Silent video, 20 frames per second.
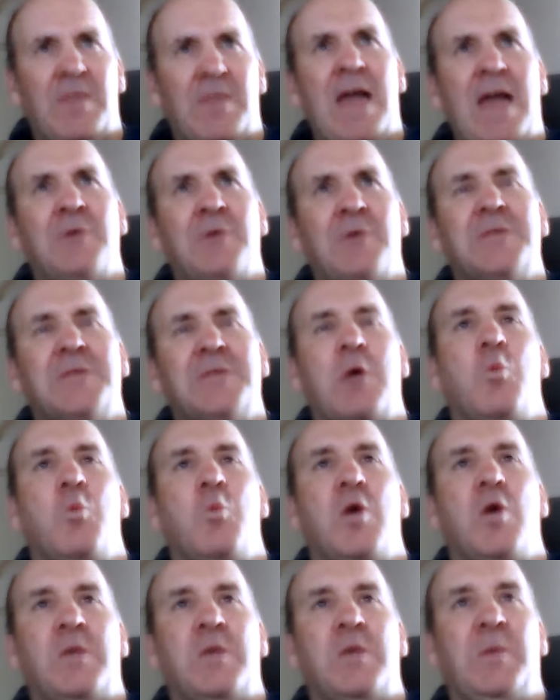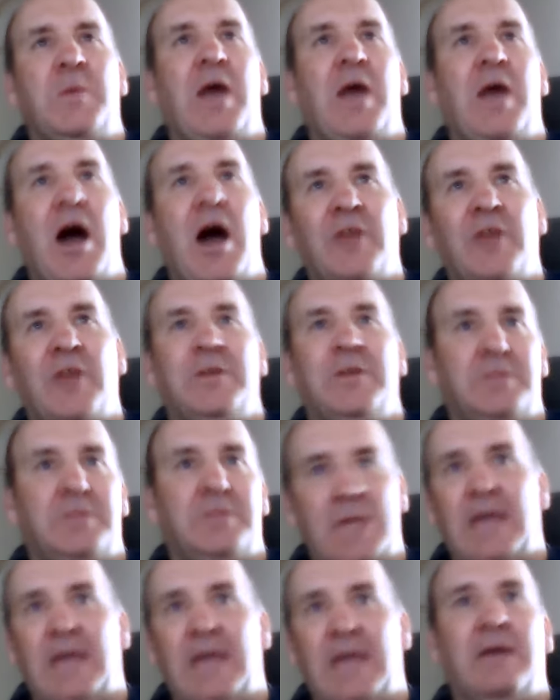and how is that working with other
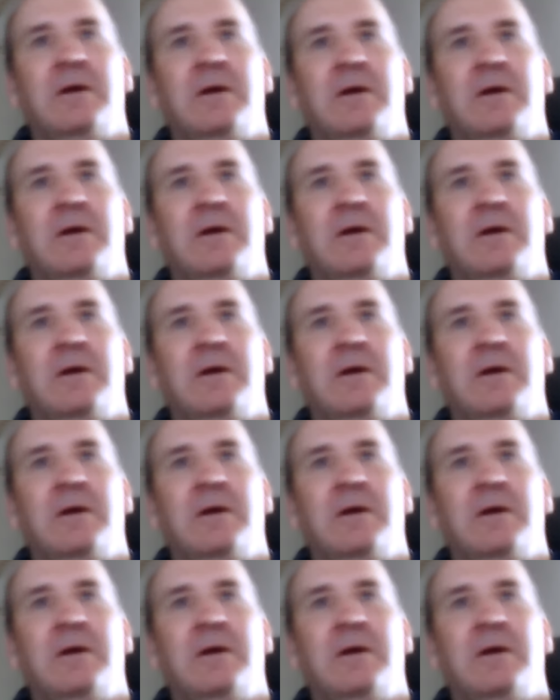tech